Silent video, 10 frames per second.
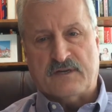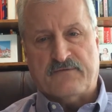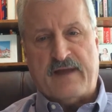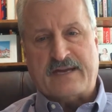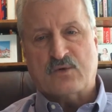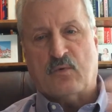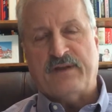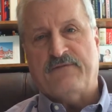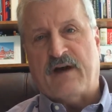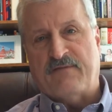In fact,
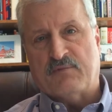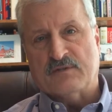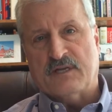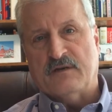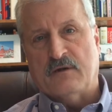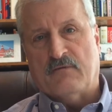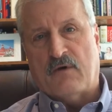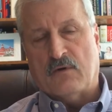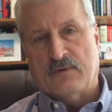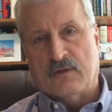25% of
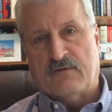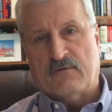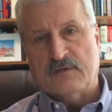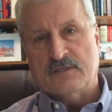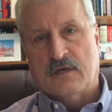all deliveries